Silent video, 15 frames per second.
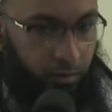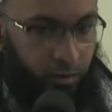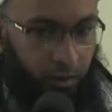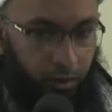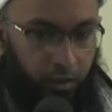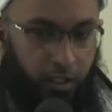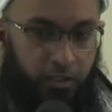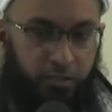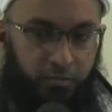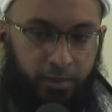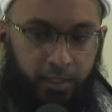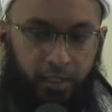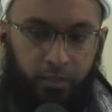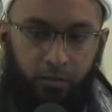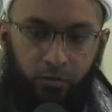Allah
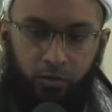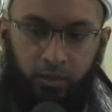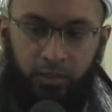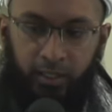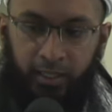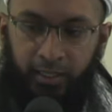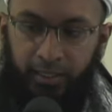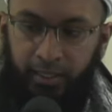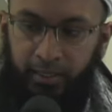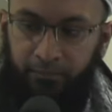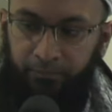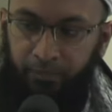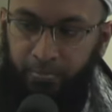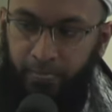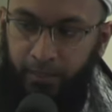subhanahu wa
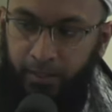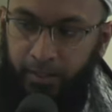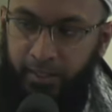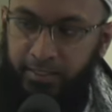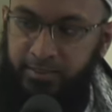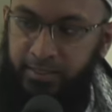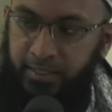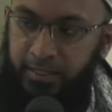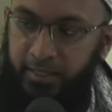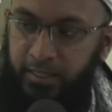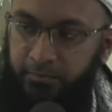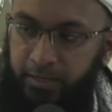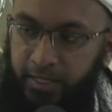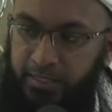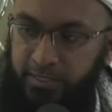ta'ala has
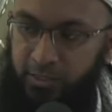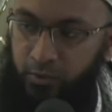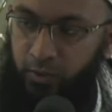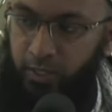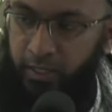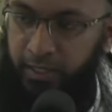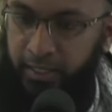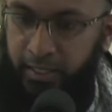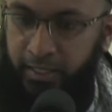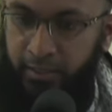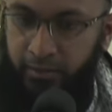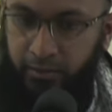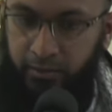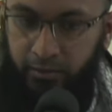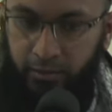indeed blessed you and
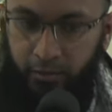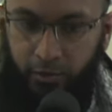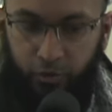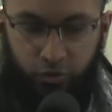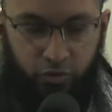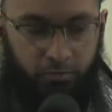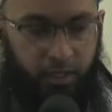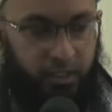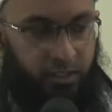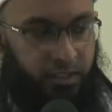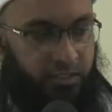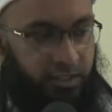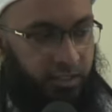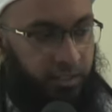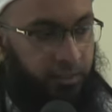I
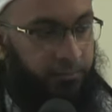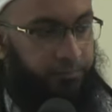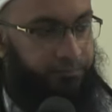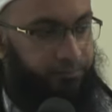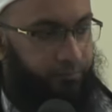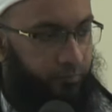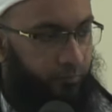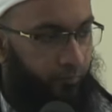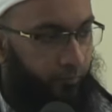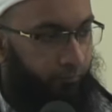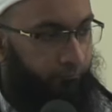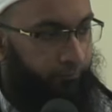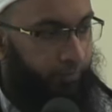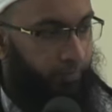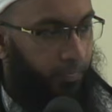tremendously
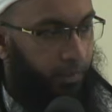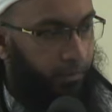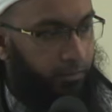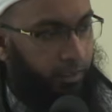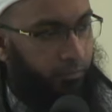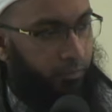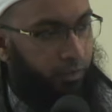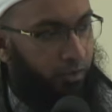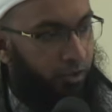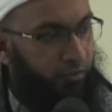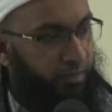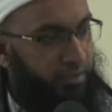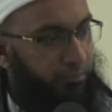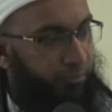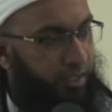that we could have
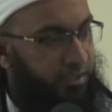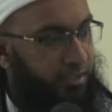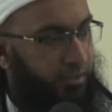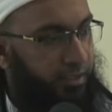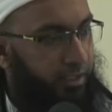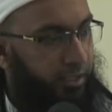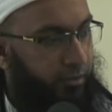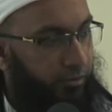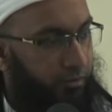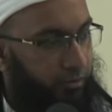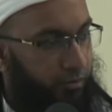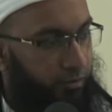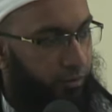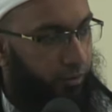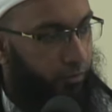been present
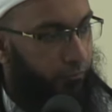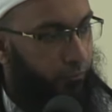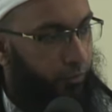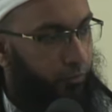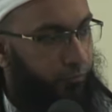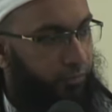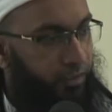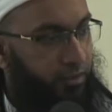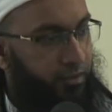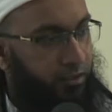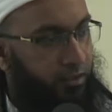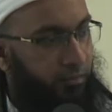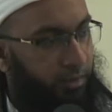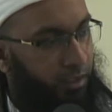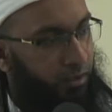here fulfilling the
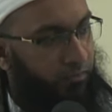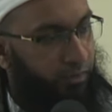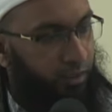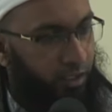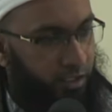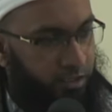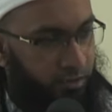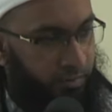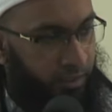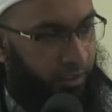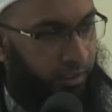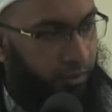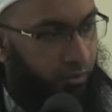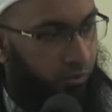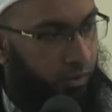command of Allah
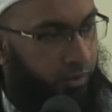subhanahu wa